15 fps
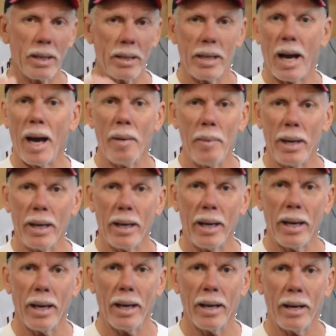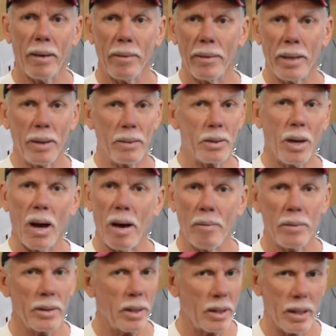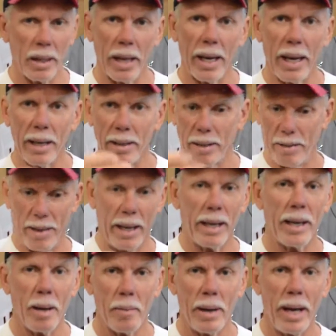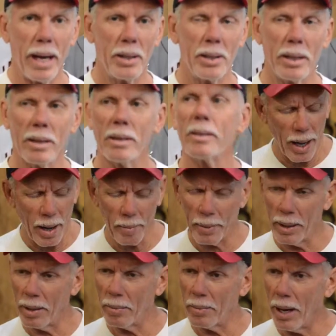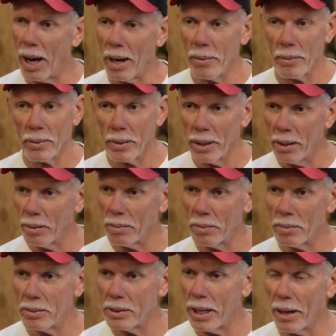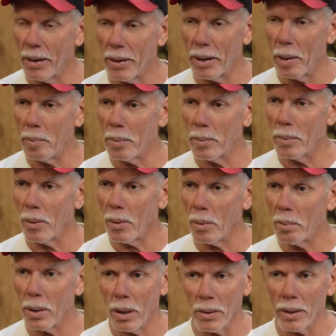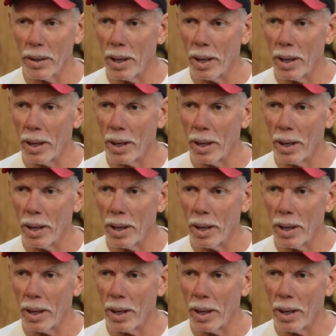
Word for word: the timing and everything was off with the delay and the thing coming at you. I'm going to not, you know, tear it up or build